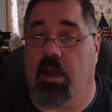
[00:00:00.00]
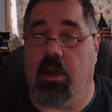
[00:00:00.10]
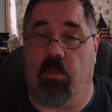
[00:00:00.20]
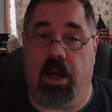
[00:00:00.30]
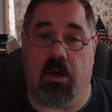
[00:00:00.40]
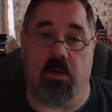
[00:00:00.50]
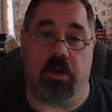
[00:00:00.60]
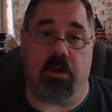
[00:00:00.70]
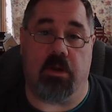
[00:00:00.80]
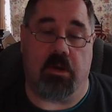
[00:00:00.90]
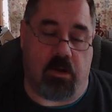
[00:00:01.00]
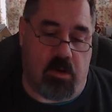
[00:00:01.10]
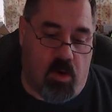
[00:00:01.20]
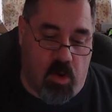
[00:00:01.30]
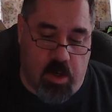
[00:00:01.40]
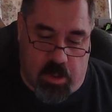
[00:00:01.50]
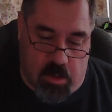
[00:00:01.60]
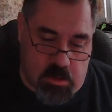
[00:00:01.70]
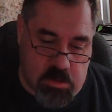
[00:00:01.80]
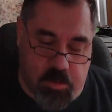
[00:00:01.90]
a round, or it can
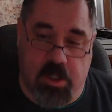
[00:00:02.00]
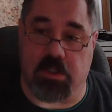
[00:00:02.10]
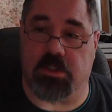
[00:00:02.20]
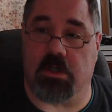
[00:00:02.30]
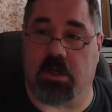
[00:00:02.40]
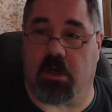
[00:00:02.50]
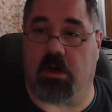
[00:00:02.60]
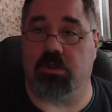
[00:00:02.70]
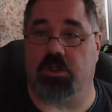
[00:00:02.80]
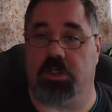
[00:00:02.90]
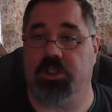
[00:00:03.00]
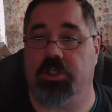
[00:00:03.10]
also be considered a cartridge,